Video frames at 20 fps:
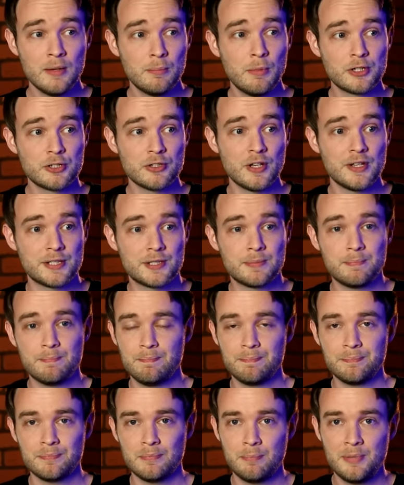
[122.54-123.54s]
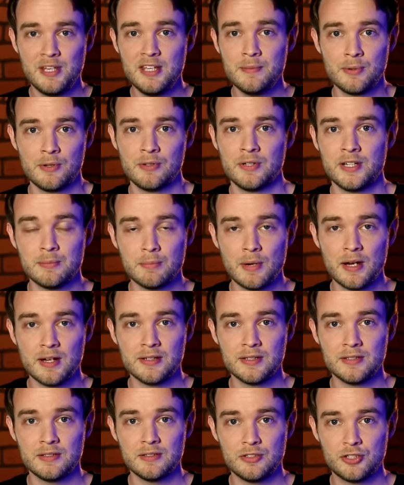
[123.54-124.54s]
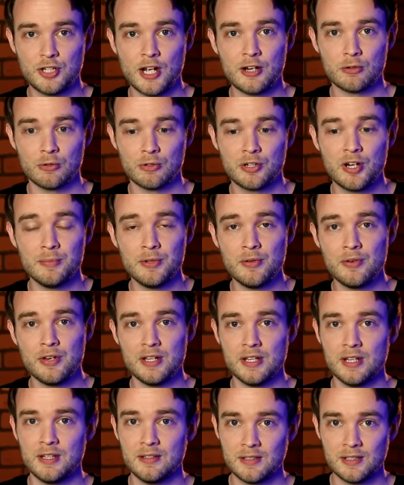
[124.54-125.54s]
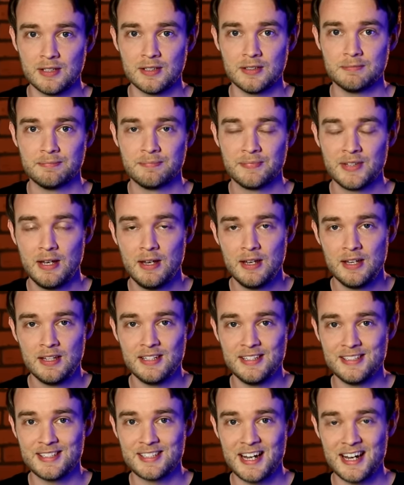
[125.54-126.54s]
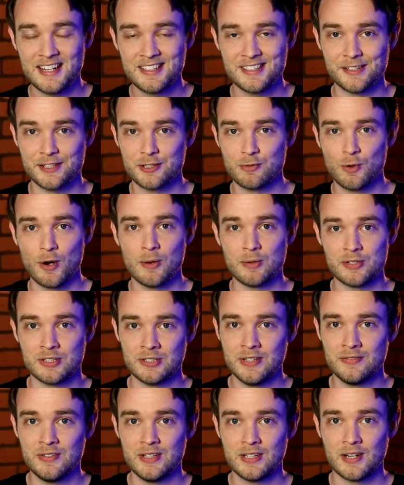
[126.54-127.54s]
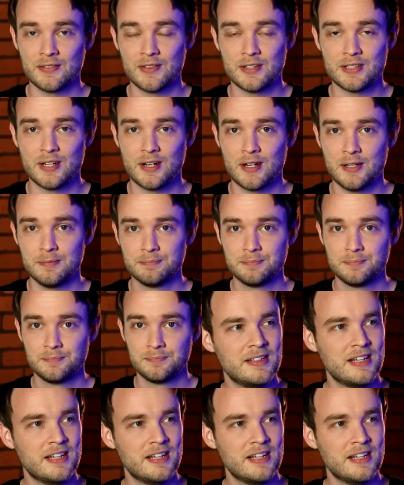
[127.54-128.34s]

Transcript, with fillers: much less people in my general community in East Texas, where I was living at the time.